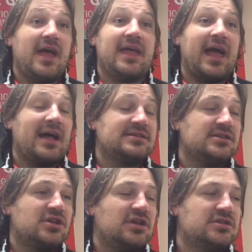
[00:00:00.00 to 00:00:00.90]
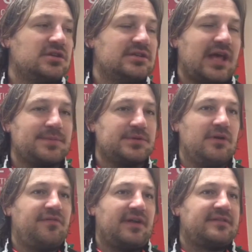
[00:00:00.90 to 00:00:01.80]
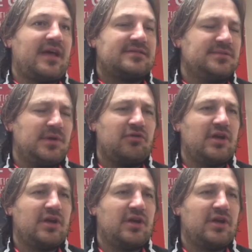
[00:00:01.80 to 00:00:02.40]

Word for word: yeah he has he's, he's, he's absolutely fantastic he's been